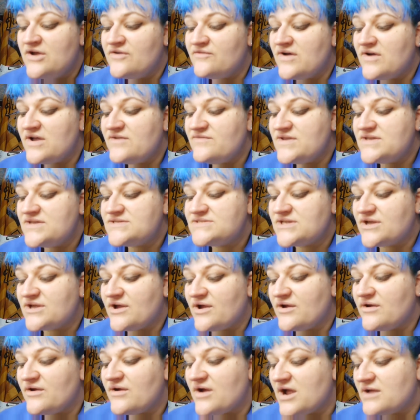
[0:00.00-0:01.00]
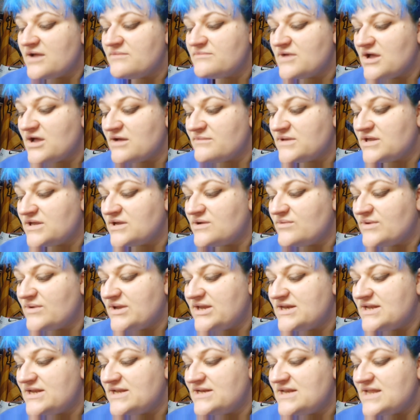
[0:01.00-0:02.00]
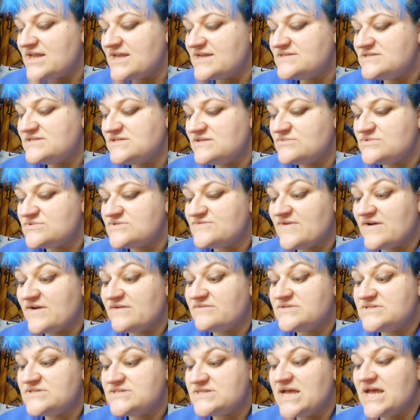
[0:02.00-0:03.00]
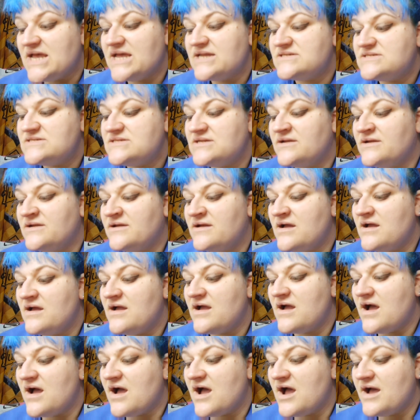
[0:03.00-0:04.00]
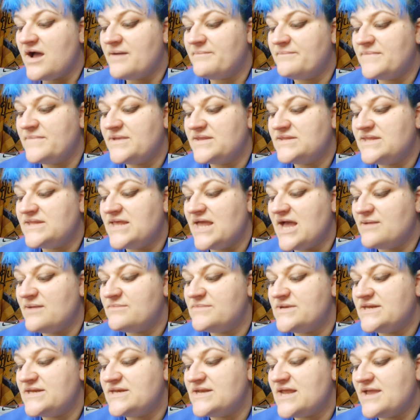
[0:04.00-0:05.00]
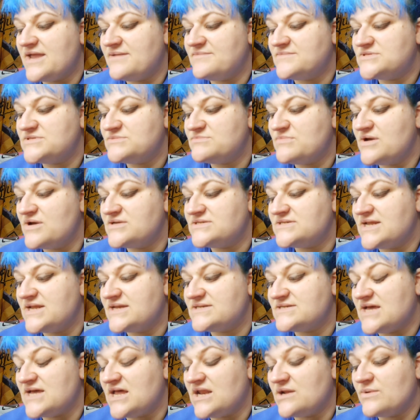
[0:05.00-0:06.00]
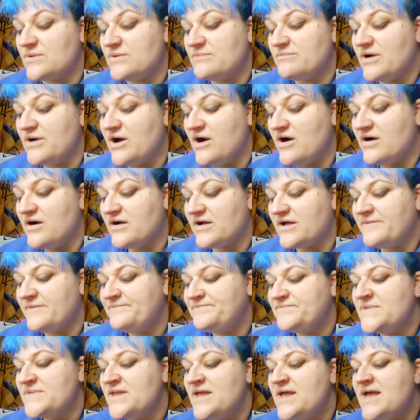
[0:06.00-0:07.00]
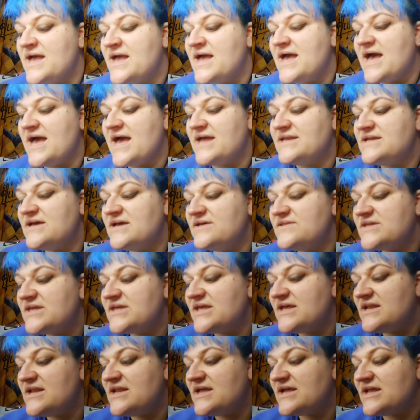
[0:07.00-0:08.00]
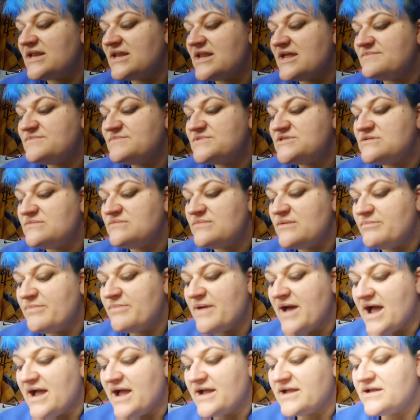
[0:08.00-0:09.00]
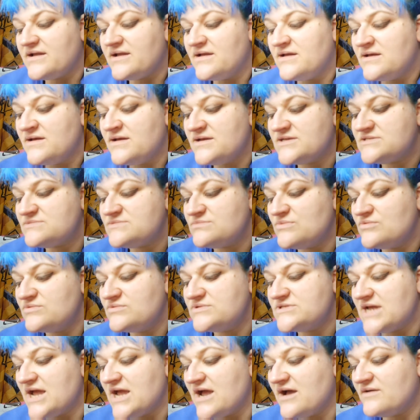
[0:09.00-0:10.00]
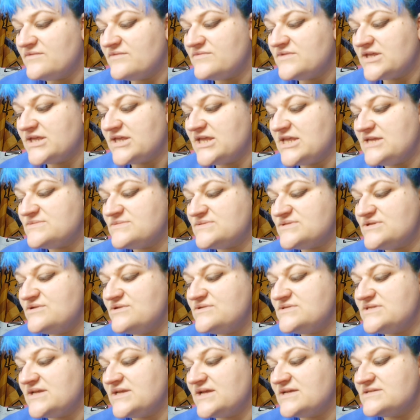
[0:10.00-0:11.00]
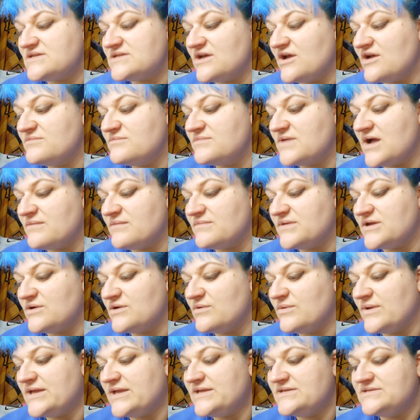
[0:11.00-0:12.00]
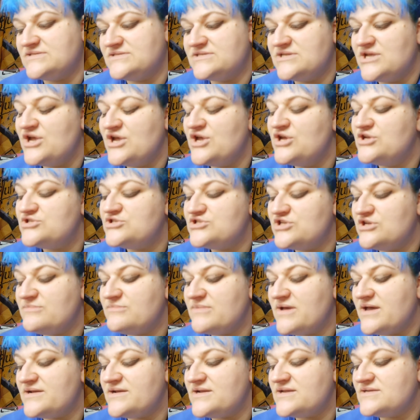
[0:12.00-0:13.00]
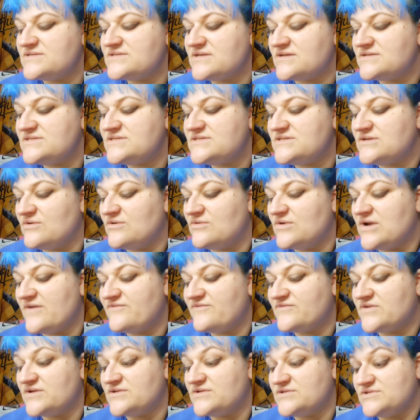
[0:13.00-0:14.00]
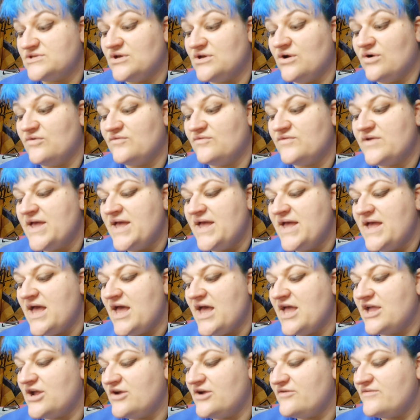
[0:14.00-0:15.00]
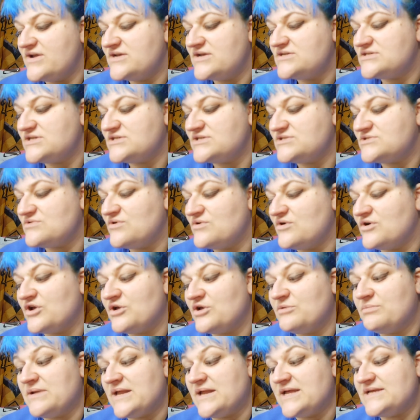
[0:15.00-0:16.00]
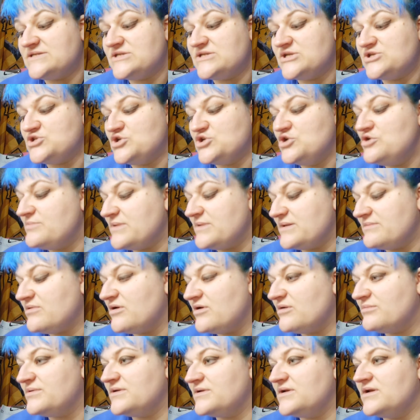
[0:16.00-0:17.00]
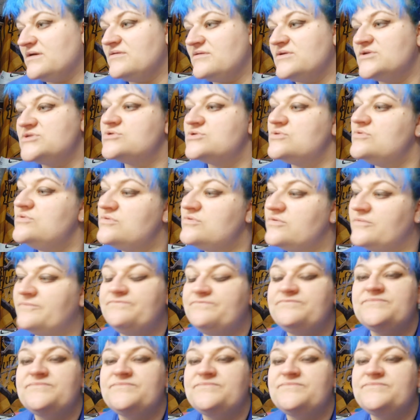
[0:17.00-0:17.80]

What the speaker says: 5 years ago, homecoming queen Lacey was found dead in the aptly named Murderland Halloween Park, and now the killer claims to be back. A small town that keeps losing its homecoming queens, two murders are still left unsolved. Echo Ridge is not a good place to be popular at all.